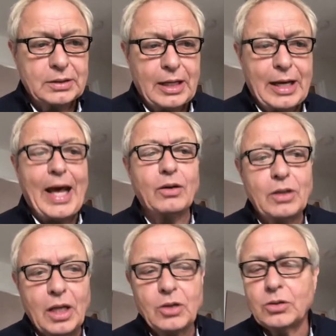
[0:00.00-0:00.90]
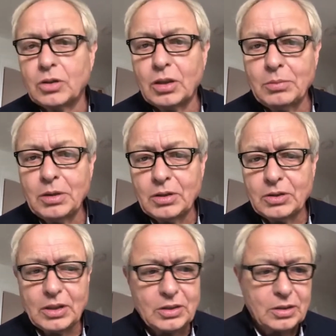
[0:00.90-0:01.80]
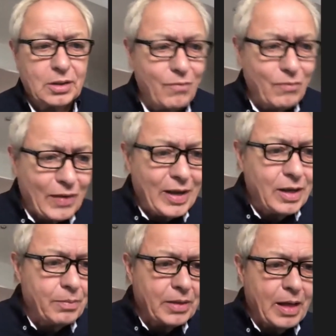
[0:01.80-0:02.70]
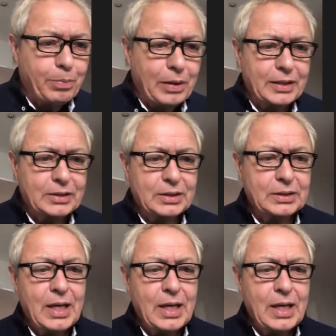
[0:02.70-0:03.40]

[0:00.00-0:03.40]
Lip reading: allow local communities to develop their places.